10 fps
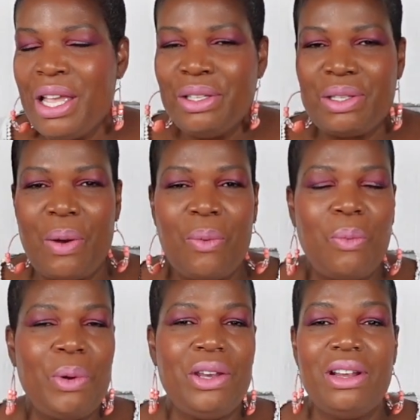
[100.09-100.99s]
So
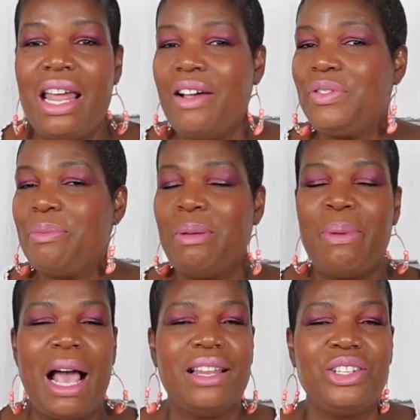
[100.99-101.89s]
we don't have to be
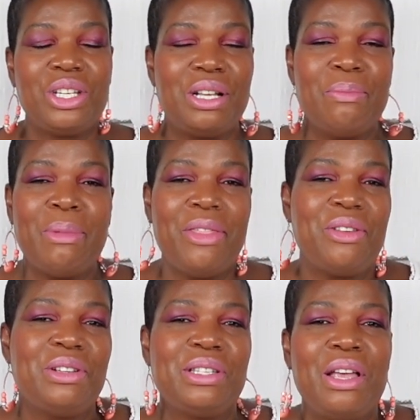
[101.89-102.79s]
biological
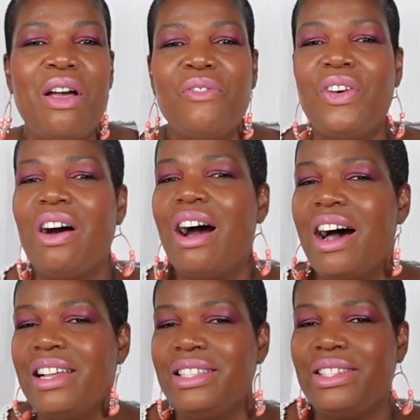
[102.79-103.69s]
mothers for
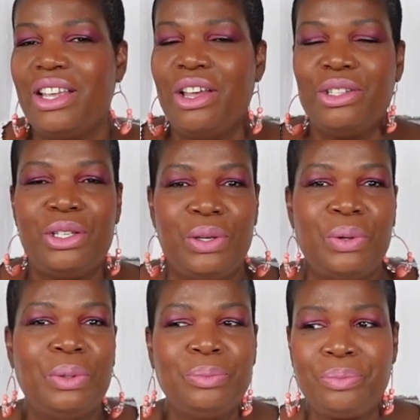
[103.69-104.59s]
us
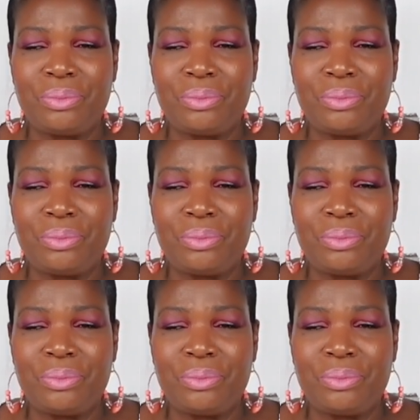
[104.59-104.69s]
to,